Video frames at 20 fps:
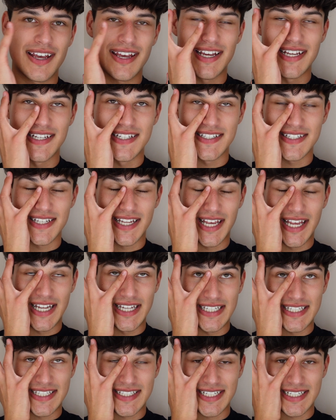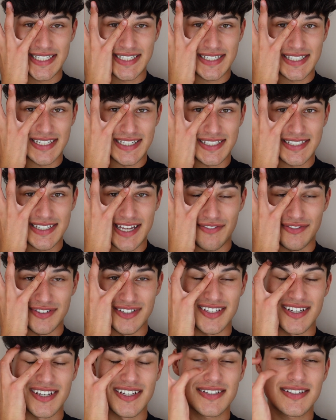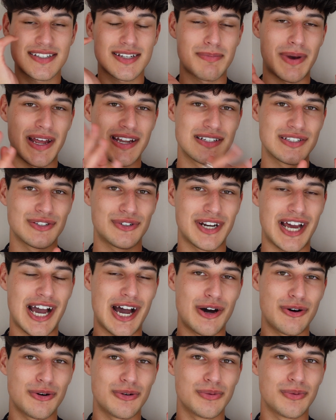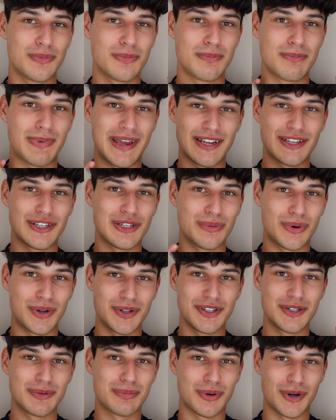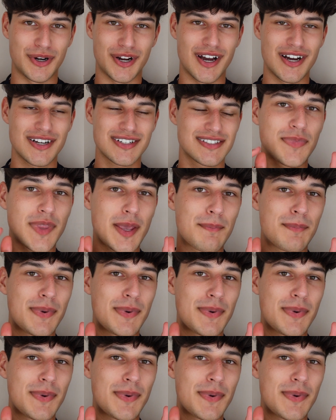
is in the 60s, 70s, depending on how big you want the product.